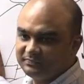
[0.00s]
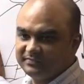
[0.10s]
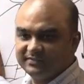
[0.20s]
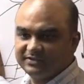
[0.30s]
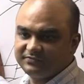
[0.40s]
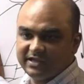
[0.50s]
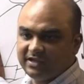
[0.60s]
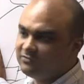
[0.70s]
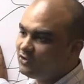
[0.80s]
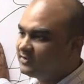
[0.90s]
that we
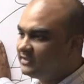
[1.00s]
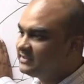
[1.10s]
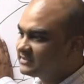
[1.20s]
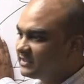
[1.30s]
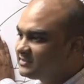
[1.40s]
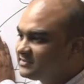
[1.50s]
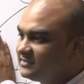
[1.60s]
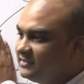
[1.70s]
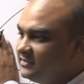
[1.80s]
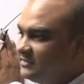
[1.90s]
have already discussed,
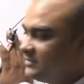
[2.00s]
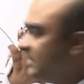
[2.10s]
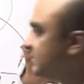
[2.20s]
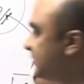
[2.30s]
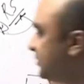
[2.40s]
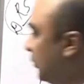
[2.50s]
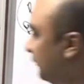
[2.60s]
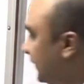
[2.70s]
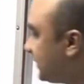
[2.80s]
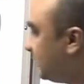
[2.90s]
necessity of
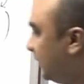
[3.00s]
it.